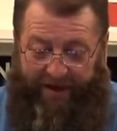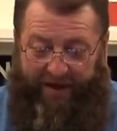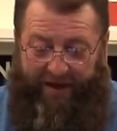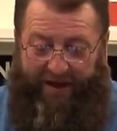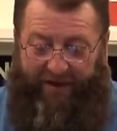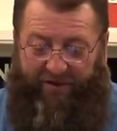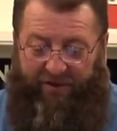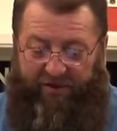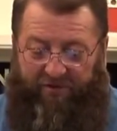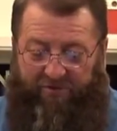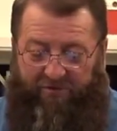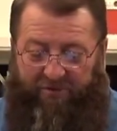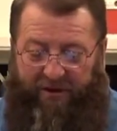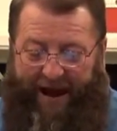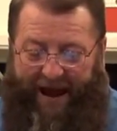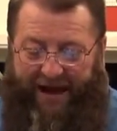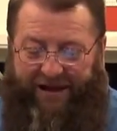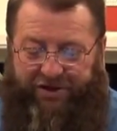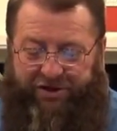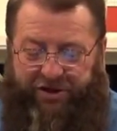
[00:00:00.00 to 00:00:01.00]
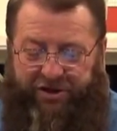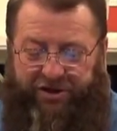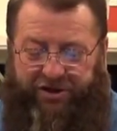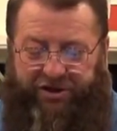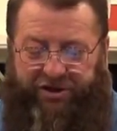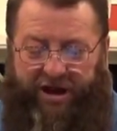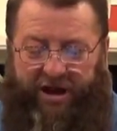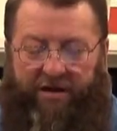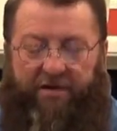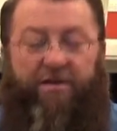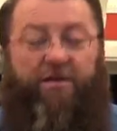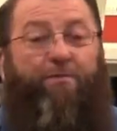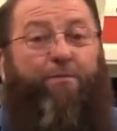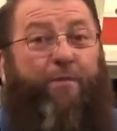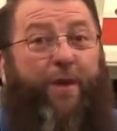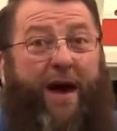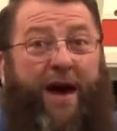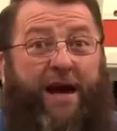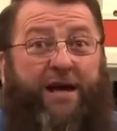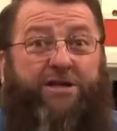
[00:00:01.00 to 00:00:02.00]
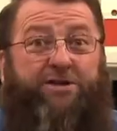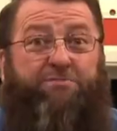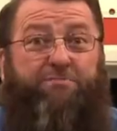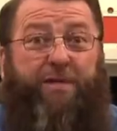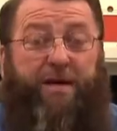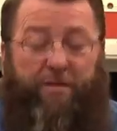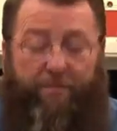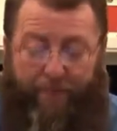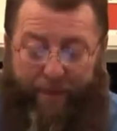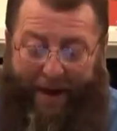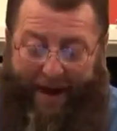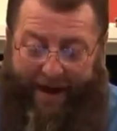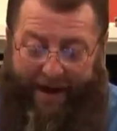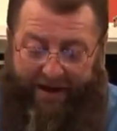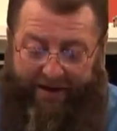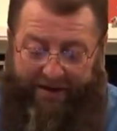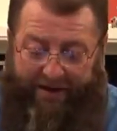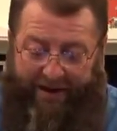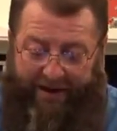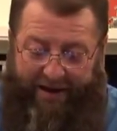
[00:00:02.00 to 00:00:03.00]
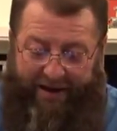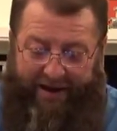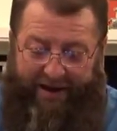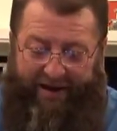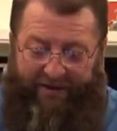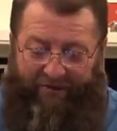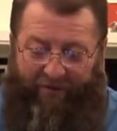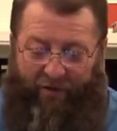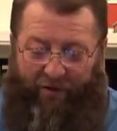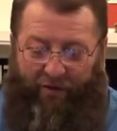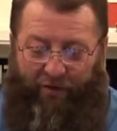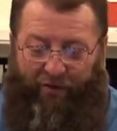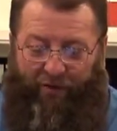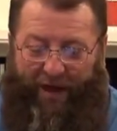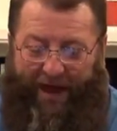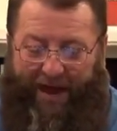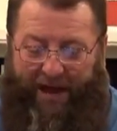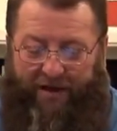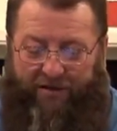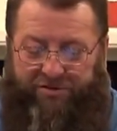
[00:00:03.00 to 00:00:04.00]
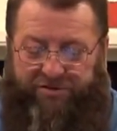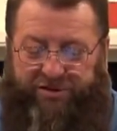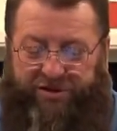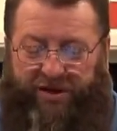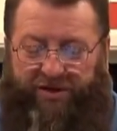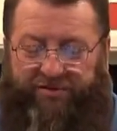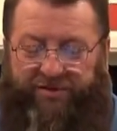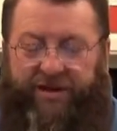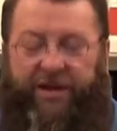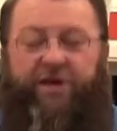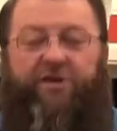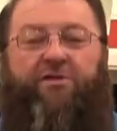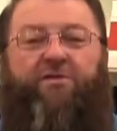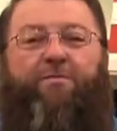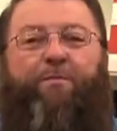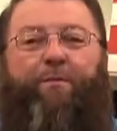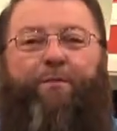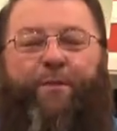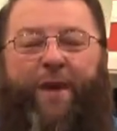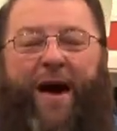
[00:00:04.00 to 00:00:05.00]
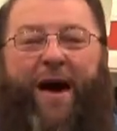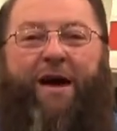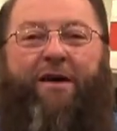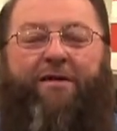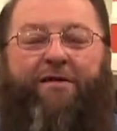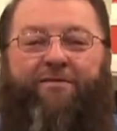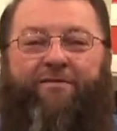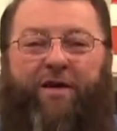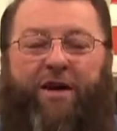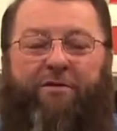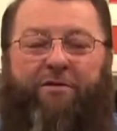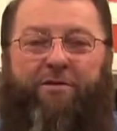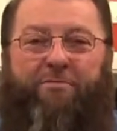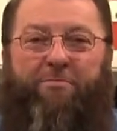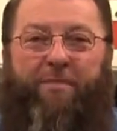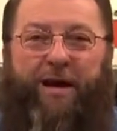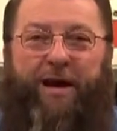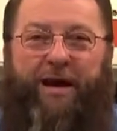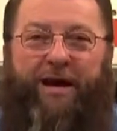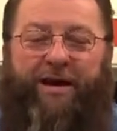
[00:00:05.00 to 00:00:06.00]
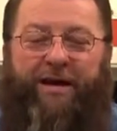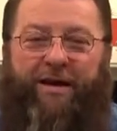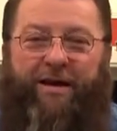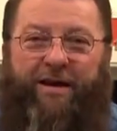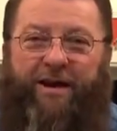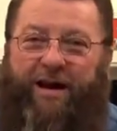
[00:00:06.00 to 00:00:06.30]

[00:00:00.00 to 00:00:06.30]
The righteous shall compass me about, for thou shalt deal bountifully with me.